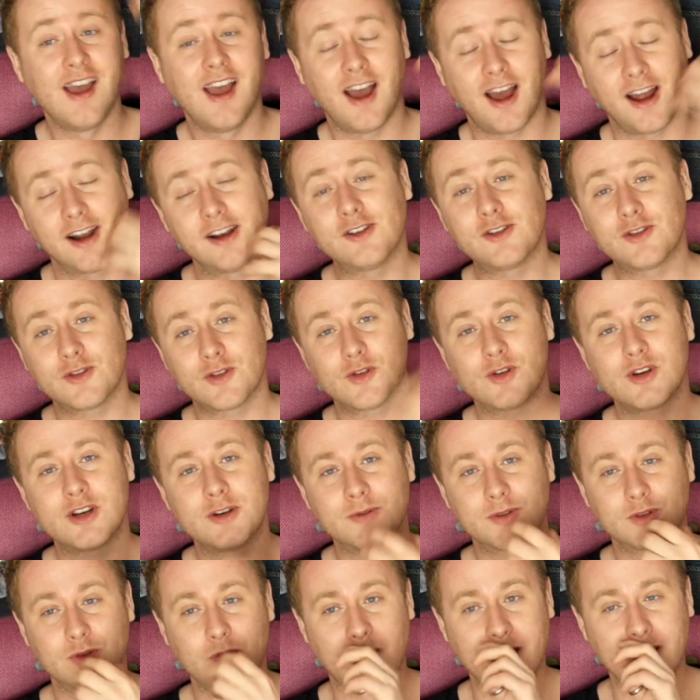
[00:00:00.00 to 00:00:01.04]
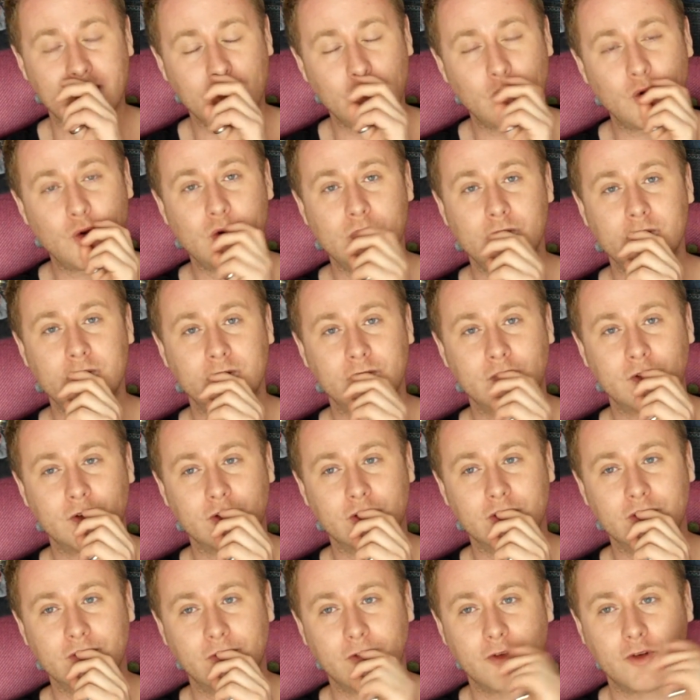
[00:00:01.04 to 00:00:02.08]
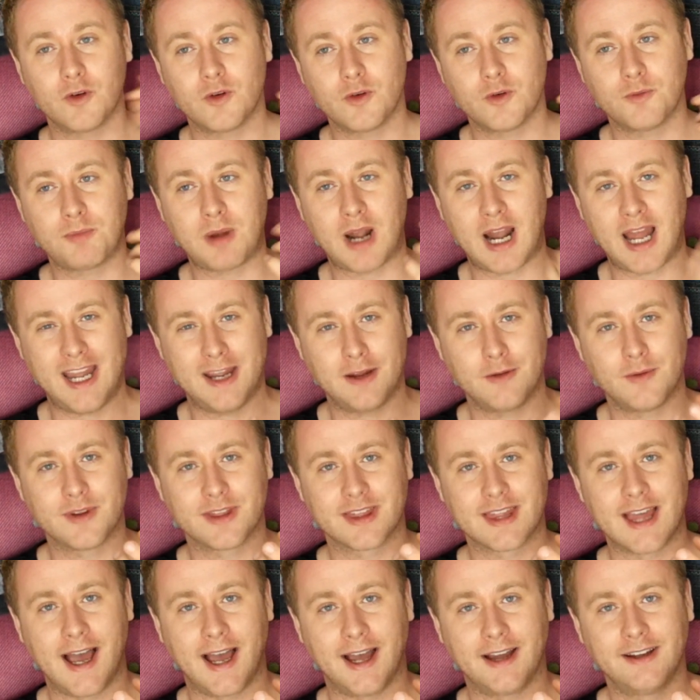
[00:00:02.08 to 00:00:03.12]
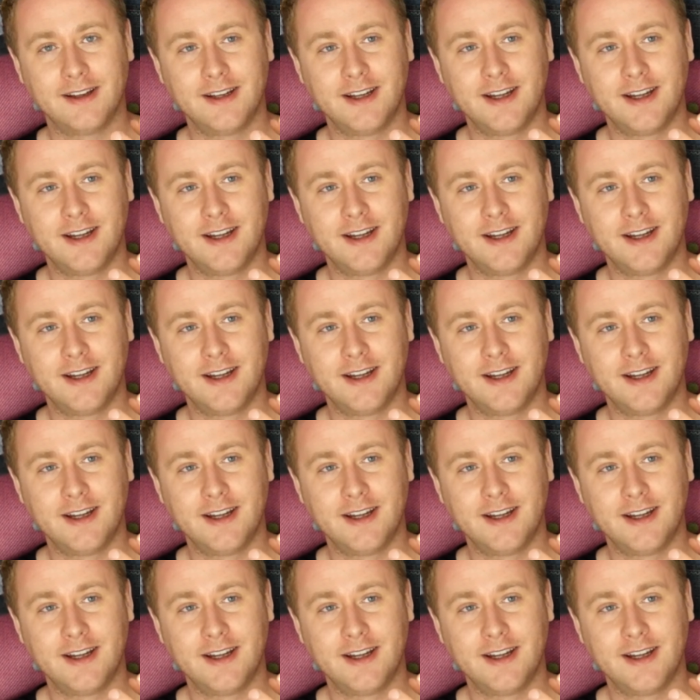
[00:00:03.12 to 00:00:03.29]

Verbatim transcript: And I thought it was quite cool for, for playing with that.